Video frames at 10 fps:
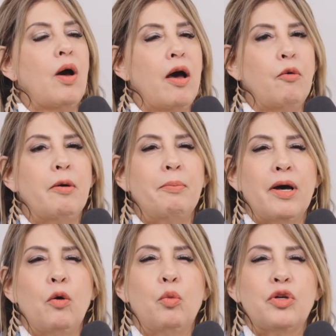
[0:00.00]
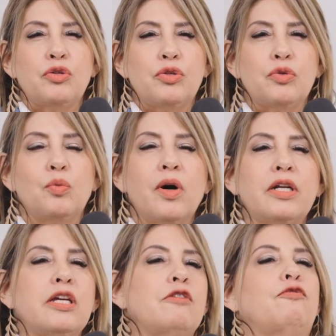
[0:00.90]
how about when you
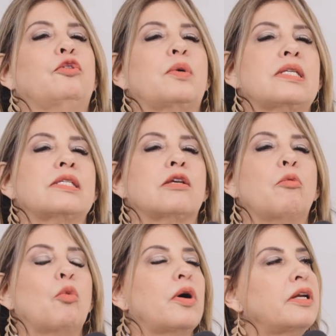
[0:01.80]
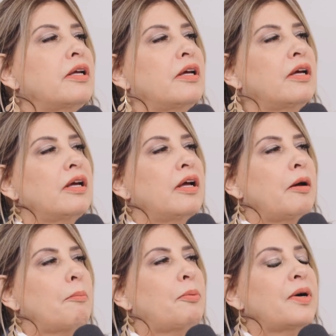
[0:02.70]
want to influence someone,
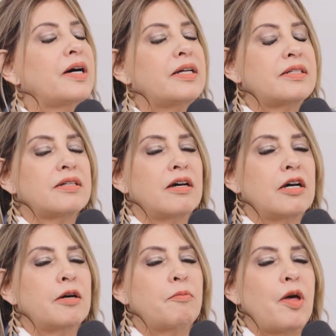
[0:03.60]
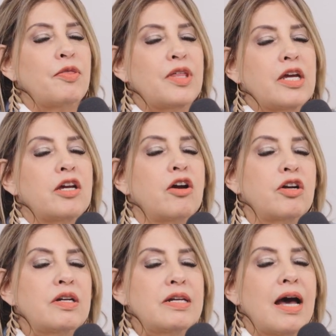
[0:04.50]
but they
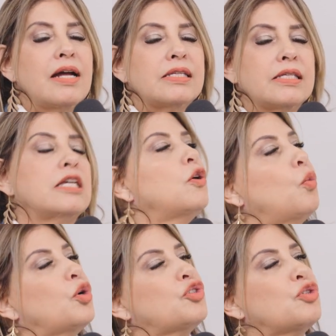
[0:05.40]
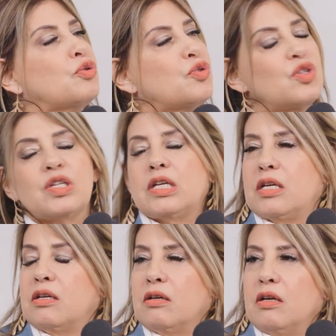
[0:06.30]
are not seeing what you
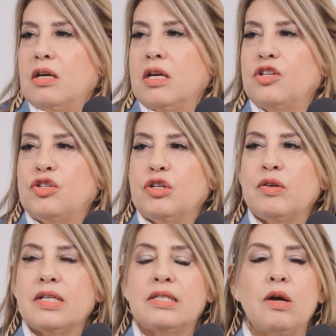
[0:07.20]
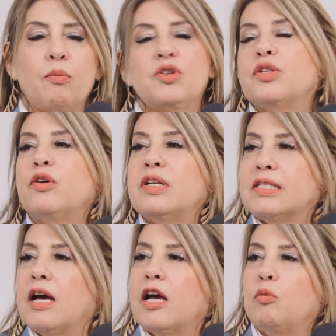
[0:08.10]
see? Was there a
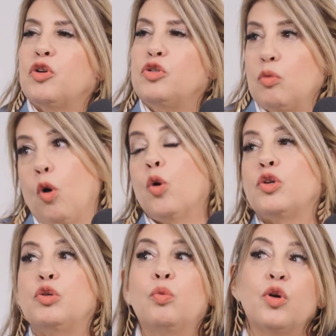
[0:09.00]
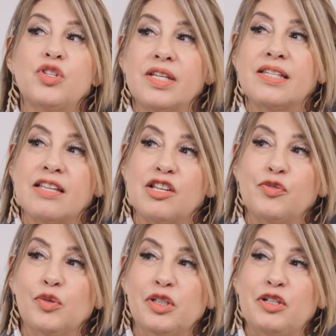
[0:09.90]
time when you were
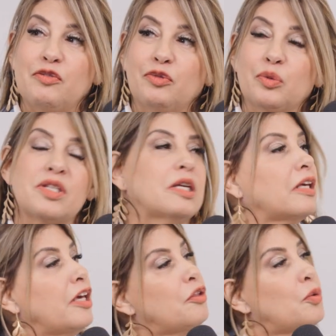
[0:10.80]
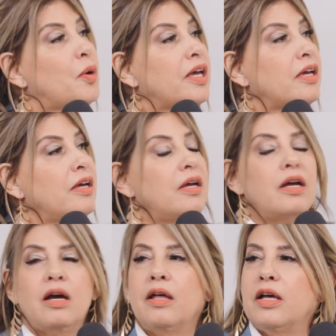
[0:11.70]
successful in influencing? Either way,
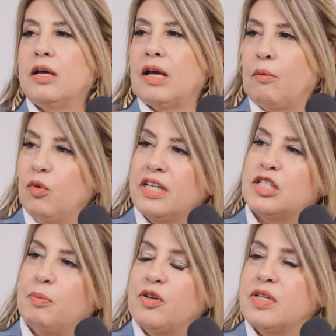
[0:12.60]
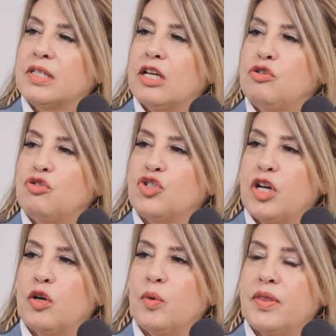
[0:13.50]
what experience can you
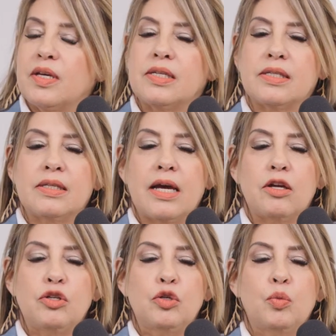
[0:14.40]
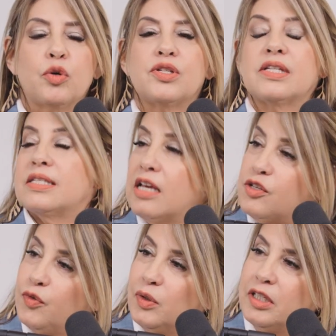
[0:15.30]
share with us that you were
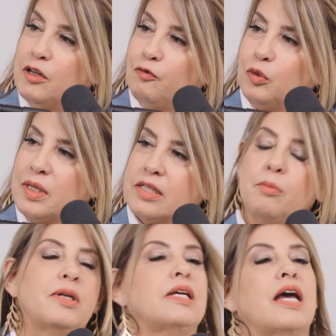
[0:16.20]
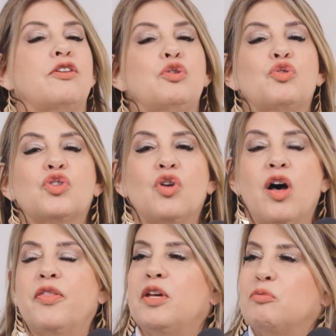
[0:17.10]
successful in influencing somebody and you
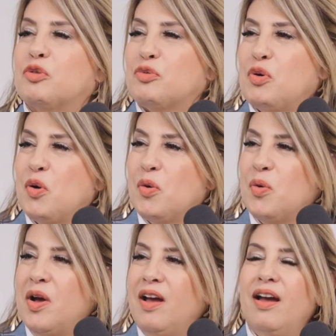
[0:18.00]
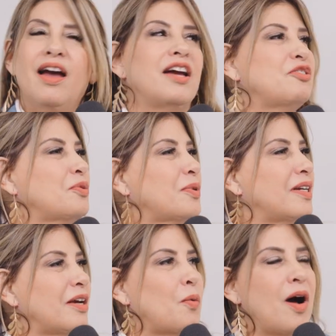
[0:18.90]
saw them grow and you were
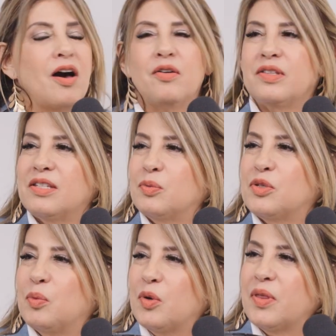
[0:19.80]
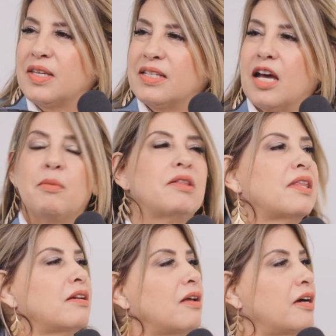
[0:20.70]
like, wow, this was worth the time?
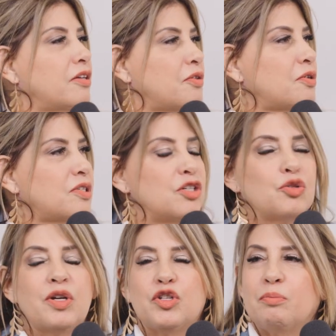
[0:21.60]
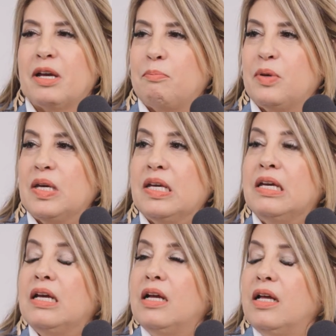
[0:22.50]
And then another situation might
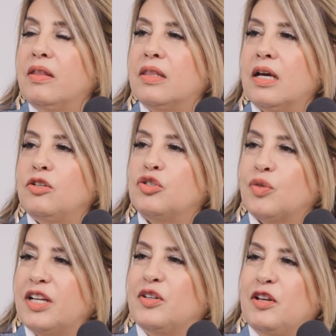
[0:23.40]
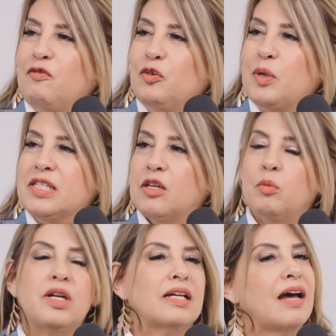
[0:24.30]
be that you tried to influence
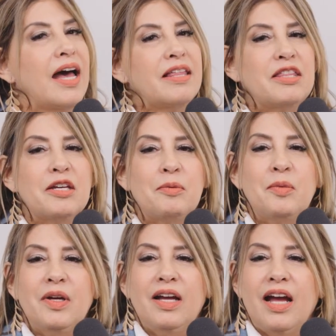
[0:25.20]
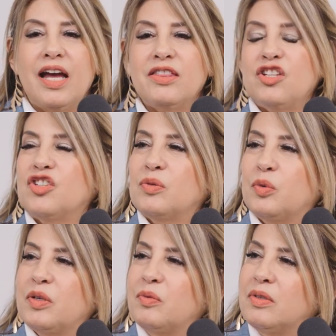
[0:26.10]
someone and guide them and they
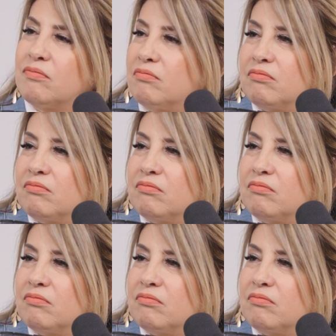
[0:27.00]
just weren't